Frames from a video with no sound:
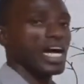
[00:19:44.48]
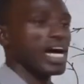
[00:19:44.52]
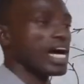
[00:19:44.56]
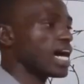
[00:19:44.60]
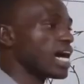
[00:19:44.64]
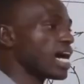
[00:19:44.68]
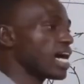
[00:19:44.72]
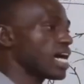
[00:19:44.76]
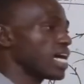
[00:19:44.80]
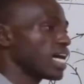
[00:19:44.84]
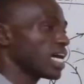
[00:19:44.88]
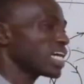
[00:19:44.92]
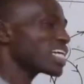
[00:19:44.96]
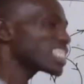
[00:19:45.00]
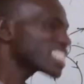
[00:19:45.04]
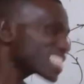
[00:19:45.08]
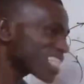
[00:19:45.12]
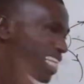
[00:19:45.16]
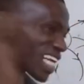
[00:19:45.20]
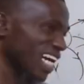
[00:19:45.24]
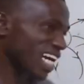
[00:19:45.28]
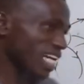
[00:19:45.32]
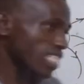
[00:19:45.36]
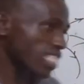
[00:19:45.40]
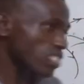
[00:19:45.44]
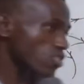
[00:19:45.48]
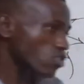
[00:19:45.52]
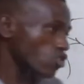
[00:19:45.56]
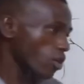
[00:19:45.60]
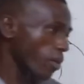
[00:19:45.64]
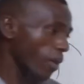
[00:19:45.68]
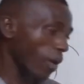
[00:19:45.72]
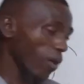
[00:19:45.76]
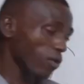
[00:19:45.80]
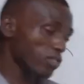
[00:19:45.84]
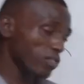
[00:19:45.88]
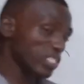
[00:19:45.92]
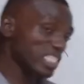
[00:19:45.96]
are
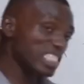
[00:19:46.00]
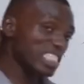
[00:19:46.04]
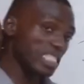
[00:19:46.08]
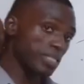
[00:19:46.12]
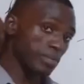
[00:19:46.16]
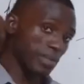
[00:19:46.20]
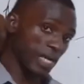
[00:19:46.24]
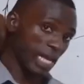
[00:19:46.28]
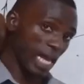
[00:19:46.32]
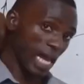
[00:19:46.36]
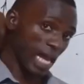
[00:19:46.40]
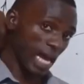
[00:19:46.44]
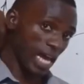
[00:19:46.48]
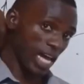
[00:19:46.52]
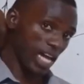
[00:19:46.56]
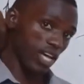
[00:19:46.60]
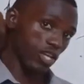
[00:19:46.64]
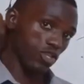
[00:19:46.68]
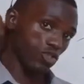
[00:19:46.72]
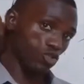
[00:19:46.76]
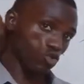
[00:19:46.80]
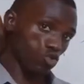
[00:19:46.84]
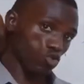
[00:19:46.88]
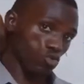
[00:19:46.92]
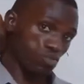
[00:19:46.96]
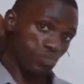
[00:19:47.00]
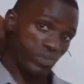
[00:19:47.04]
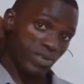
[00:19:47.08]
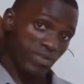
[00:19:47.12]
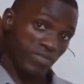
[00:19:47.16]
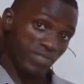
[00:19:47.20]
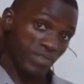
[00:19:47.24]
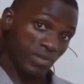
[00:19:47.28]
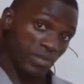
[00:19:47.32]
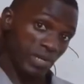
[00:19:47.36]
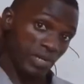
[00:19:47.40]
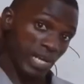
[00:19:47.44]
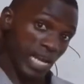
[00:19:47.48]
somehow similar to B
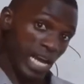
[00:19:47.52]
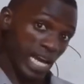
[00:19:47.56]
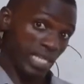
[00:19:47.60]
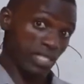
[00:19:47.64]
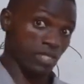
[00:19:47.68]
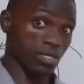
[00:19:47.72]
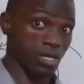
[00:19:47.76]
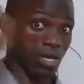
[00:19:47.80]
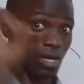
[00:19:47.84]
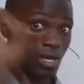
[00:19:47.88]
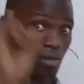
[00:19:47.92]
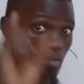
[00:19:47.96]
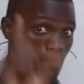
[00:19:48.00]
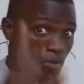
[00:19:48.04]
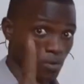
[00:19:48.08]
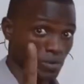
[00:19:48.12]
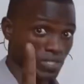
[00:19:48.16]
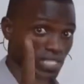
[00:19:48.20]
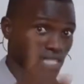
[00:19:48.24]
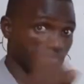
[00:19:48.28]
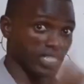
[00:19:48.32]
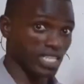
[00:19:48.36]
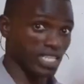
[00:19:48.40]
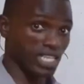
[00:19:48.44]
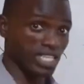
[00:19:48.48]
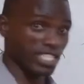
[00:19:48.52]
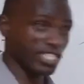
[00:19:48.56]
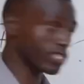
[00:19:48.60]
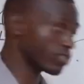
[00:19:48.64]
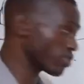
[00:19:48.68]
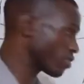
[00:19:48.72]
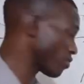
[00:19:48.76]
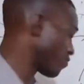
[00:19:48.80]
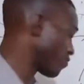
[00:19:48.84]
field lines, but with essential